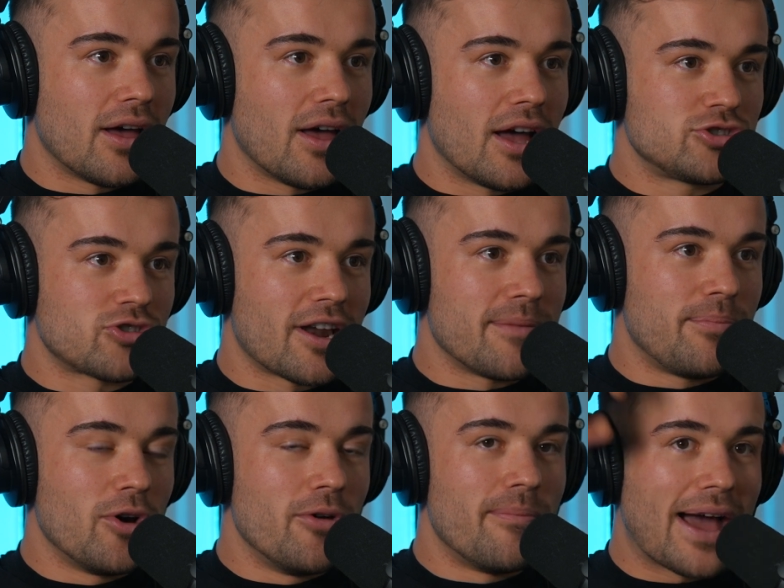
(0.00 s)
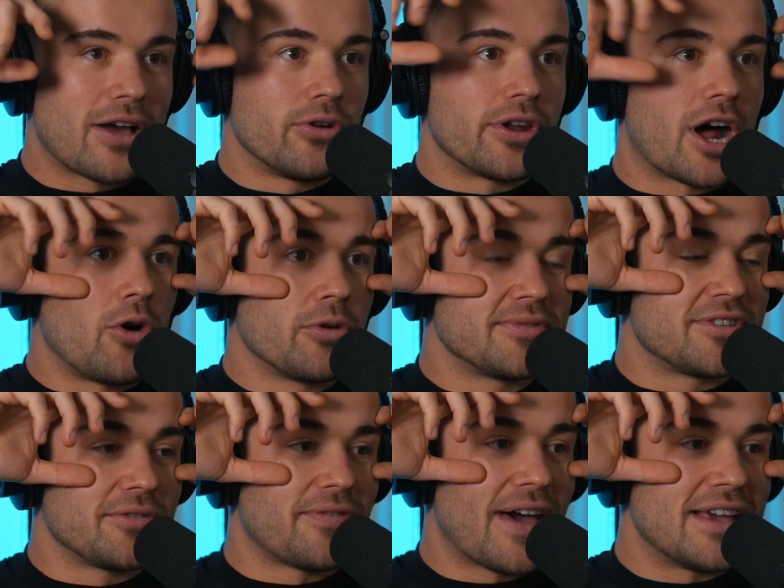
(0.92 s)
and trying to put them back on and hold them
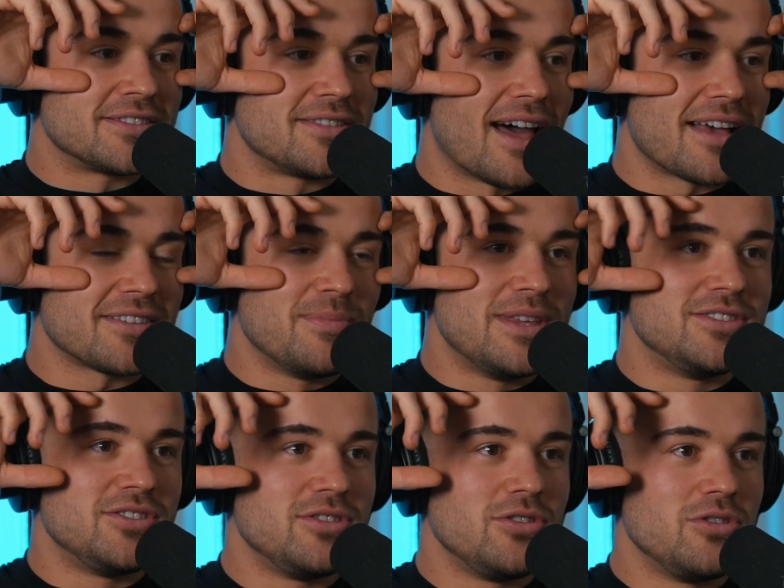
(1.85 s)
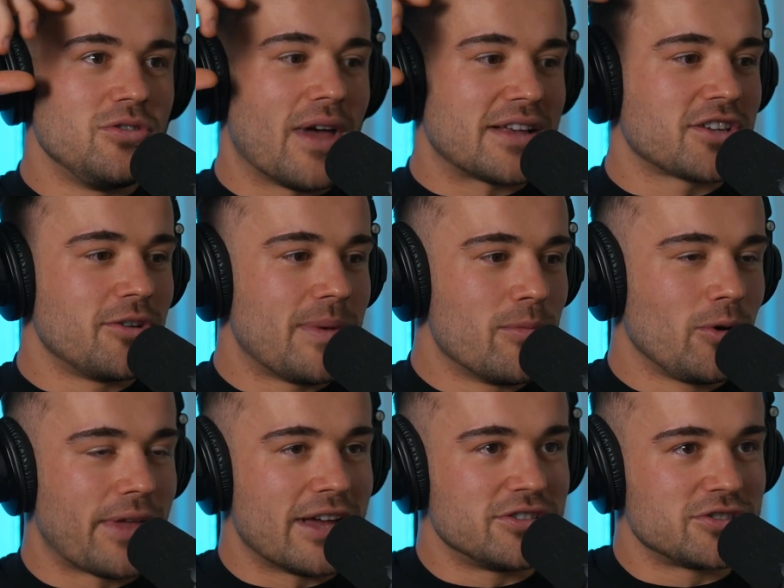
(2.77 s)
onto your face, that means that's going to be
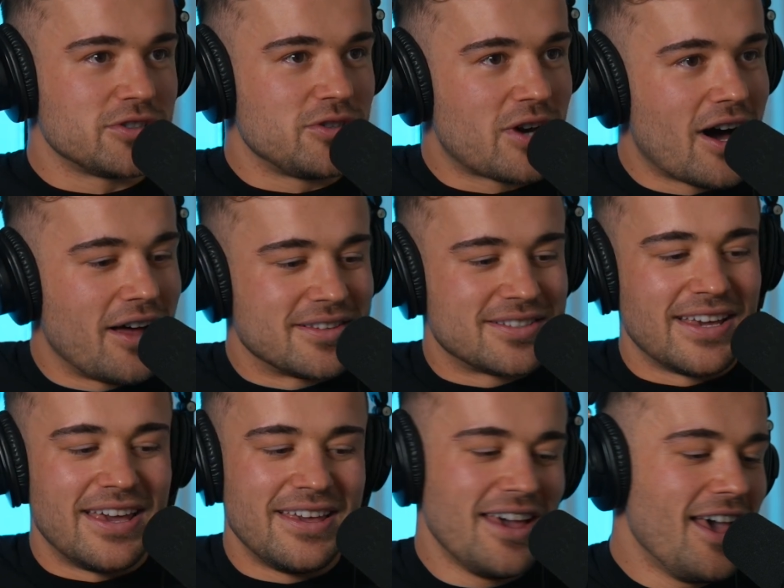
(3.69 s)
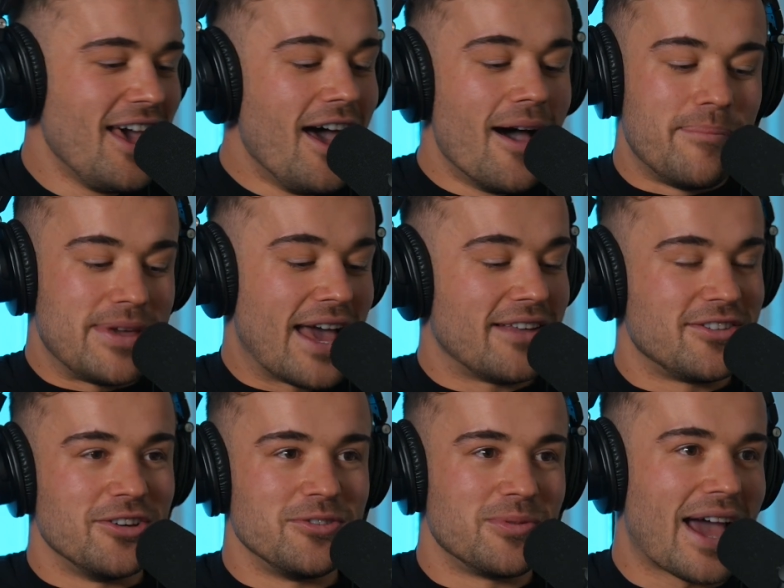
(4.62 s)
more dangerous because you can't see. But yeah,
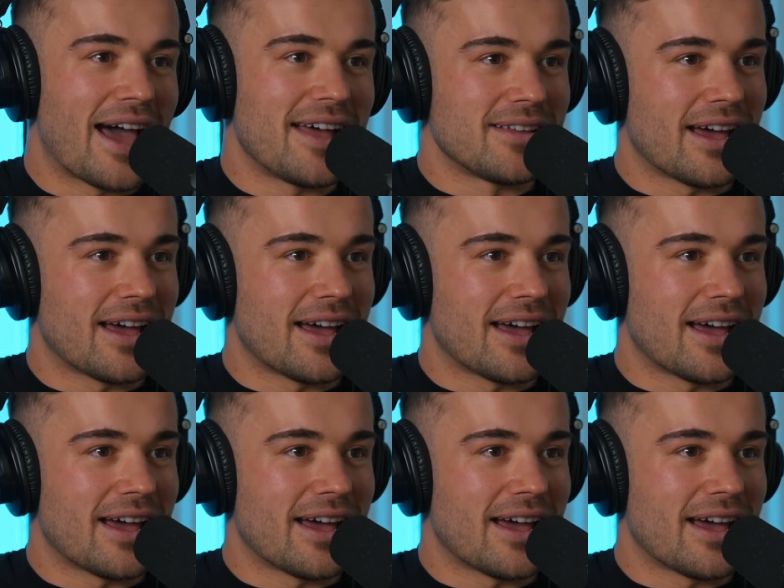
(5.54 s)
dude, we had